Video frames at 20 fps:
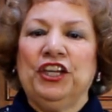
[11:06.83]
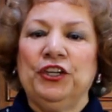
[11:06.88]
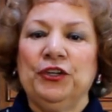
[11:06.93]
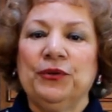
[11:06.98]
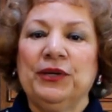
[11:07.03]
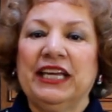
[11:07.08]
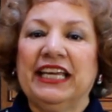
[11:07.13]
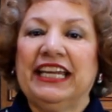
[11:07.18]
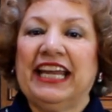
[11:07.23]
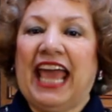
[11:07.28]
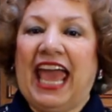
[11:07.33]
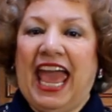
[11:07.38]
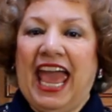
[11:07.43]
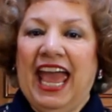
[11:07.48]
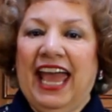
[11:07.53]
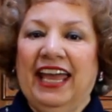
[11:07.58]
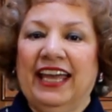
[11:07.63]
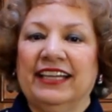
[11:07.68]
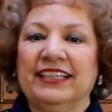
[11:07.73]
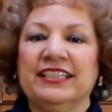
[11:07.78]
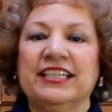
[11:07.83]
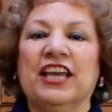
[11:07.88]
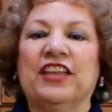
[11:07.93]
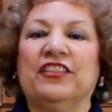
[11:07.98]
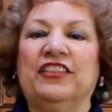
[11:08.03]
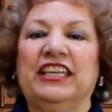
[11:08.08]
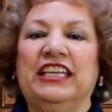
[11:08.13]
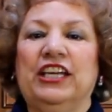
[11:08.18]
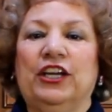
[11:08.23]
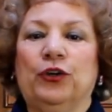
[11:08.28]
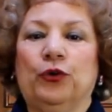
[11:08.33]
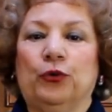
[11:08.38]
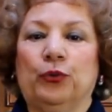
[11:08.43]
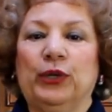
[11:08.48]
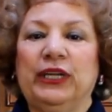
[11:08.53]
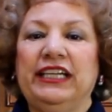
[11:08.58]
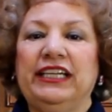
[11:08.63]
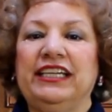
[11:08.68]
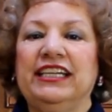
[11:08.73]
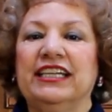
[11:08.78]
You can add the
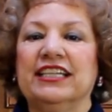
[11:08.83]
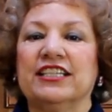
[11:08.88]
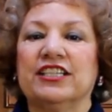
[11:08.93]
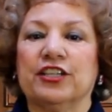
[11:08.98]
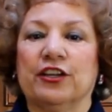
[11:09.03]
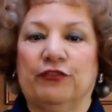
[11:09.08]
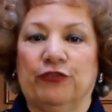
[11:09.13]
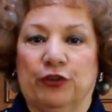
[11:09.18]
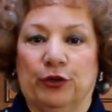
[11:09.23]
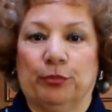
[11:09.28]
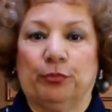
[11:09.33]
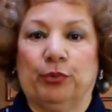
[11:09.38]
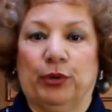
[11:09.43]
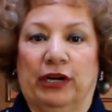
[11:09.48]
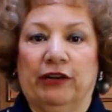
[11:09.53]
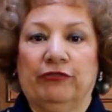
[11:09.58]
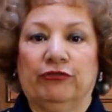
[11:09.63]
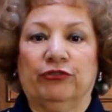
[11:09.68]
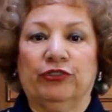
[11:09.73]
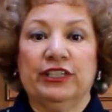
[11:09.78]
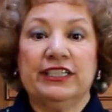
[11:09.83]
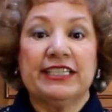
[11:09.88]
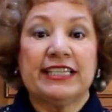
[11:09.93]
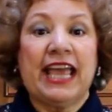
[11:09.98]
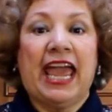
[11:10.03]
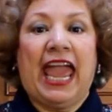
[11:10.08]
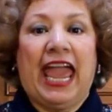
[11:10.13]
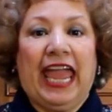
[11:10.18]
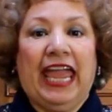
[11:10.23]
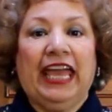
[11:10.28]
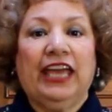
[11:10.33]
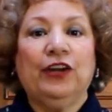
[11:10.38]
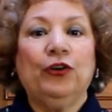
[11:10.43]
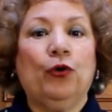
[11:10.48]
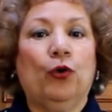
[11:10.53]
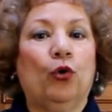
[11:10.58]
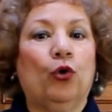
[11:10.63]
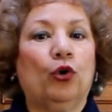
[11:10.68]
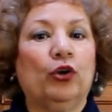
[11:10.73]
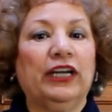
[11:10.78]
ingredients of your preference and
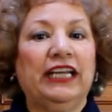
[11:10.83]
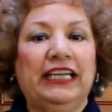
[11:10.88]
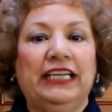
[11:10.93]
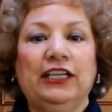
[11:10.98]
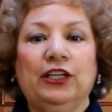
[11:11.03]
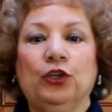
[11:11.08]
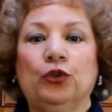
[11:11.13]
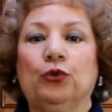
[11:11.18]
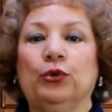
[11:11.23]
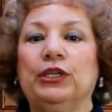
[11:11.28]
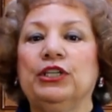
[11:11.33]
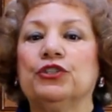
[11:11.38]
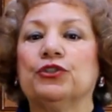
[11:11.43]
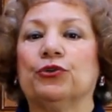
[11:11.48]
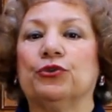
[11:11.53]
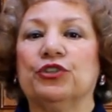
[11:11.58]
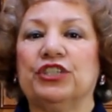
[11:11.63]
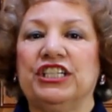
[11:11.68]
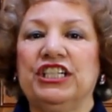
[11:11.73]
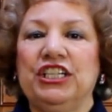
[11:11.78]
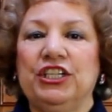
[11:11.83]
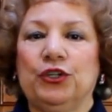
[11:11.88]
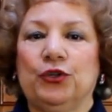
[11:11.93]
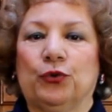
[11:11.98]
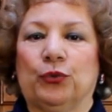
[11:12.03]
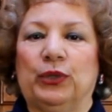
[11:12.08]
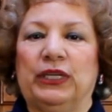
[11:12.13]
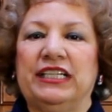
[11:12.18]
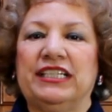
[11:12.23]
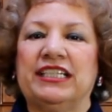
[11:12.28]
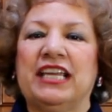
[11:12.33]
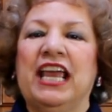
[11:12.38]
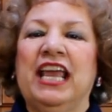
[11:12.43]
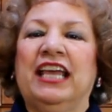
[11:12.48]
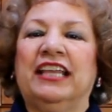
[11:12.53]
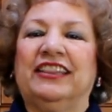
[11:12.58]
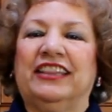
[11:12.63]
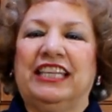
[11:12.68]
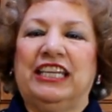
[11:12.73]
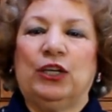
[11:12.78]
or increase or decrease
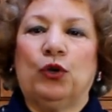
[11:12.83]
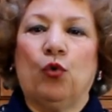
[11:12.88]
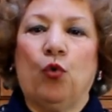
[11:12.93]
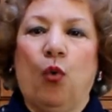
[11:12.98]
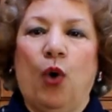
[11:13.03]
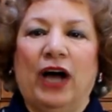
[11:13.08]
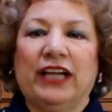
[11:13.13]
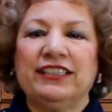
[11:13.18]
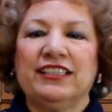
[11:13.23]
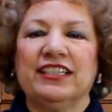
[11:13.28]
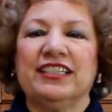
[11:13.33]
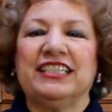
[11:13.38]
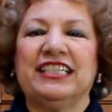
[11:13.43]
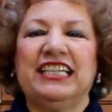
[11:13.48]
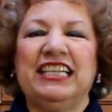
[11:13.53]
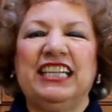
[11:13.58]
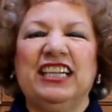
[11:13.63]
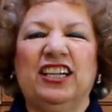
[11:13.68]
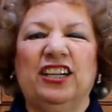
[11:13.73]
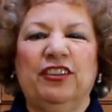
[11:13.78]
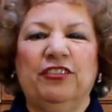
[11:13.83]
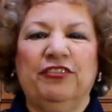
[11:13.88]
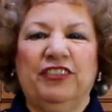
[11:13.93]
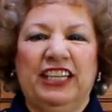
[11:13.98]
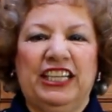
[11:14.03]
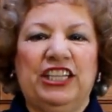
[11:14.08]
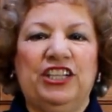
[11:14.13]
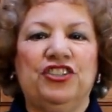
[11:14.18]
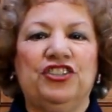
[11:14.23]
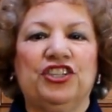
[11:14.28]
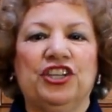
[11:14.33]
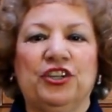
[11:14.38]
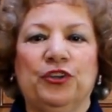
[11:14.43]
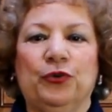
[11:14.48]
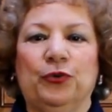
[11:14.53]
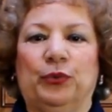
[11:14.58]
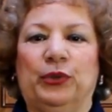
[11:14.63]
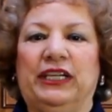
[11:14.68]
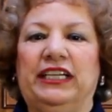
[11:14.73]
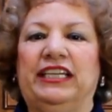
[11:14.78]
the quantity of each
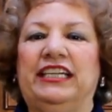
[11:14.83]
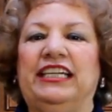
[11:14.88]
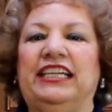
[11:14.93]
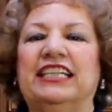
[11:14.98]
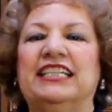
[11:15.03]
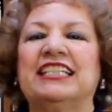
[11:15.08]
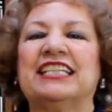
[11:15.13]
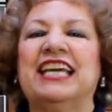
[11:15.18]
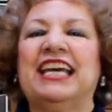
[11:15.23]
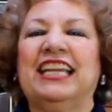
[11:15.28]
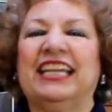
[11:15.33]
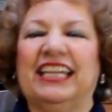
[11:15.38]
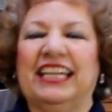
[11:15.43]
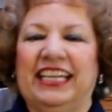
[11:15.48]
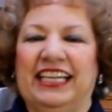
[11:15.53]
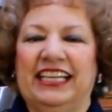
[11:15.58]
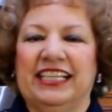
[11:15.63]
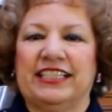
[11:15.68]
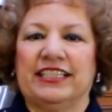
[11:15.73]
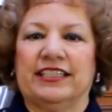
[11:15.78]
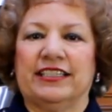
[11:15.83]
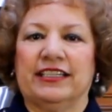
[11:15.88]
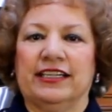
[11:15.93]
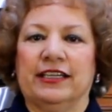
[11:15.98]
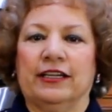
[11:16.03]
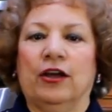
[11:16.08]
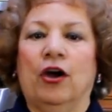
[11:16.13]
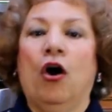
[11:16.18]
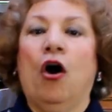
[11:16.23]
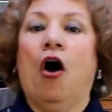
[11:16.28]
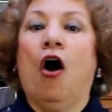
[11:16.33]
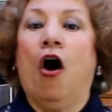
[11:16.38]
ingredient listed.